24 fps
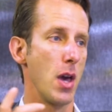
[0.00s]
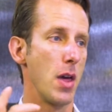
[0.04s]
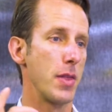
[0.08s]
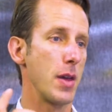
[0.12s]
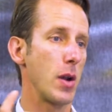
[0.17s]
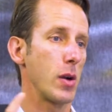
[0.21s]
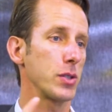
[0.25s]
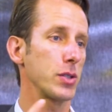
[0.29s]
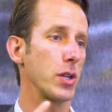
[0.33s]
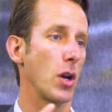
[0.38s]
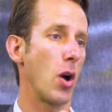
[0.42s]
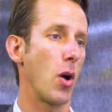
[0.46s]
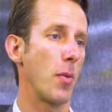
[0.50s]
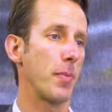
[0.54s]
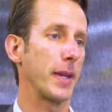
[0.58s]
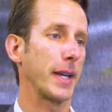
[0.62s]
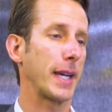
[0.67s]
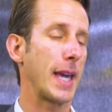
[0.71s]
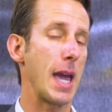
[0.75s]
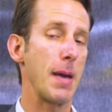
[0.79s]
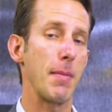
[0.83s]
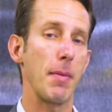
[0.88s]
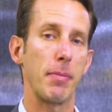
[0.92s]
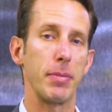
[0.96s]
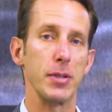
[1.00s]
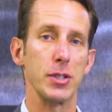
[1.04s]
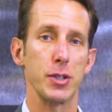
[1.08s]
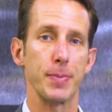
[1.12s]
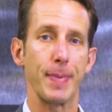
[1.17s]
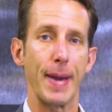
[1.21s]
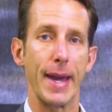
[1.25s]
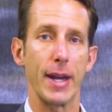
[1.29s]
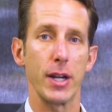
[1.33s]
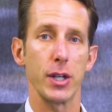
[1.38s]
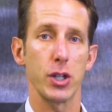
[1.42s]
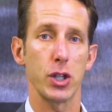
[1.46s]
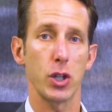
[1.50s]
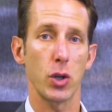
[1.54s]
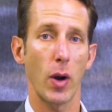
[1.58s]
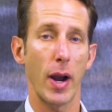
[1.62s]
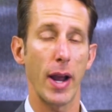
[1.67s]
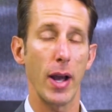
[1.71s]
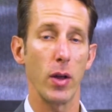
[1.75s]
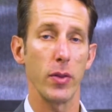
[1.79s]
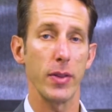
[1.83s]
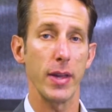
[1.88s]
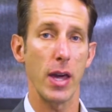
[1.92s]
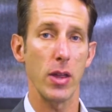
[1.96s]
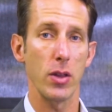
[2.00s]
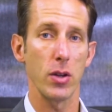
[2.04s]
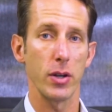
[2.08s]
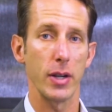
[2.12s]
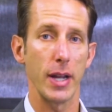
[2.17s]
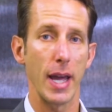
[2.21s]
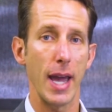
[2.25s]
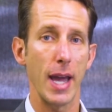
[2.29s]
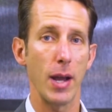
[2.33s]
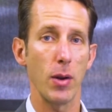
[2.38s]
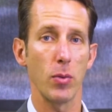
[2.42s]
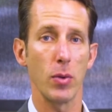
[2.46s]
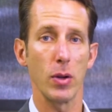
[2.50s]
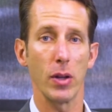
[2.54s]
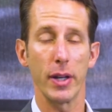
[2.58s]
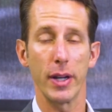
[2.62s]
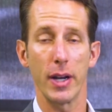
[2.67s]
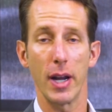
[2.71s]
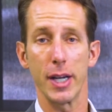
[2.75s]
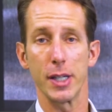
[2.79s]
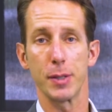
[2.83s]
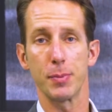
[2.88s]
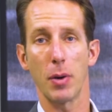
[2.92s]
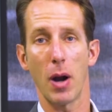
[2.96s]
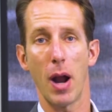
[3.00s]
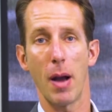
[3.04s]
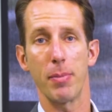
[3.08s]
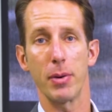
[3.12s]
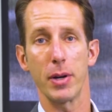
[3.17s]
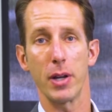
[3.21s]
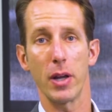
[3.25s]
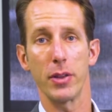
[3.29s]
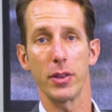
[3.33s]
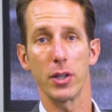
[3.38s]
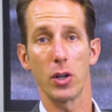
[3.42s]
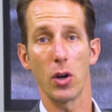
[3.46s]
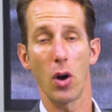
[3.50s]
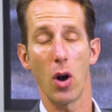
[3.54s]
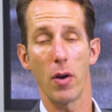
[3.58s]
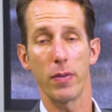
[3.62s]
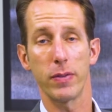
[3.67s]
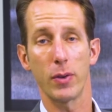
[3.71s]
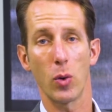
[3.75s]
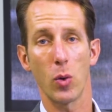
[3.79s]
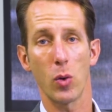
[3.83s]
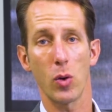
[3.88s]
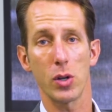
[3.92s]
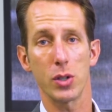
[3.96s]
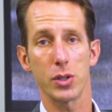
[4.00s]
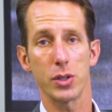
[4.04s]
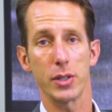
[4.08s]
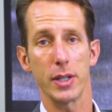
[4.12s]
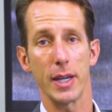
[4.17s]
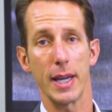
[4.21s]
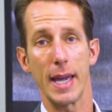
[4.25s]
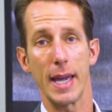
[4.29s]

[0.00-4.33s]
there was a home that came up in Spanish Trail the other day, really nice property on the golf course,